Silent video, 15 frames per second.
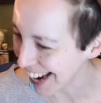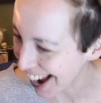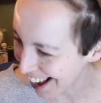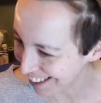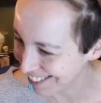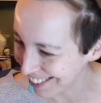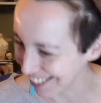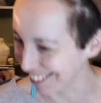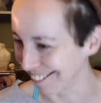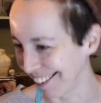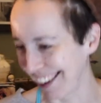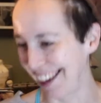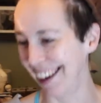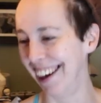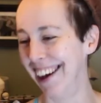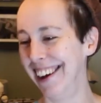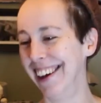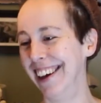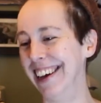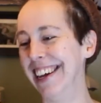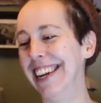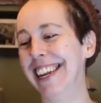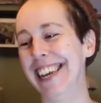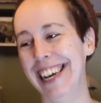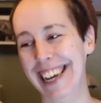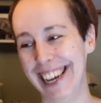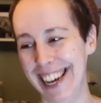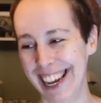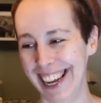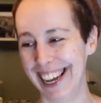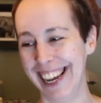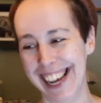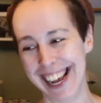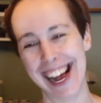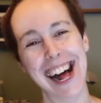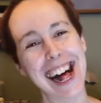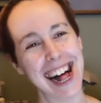ass little kid. For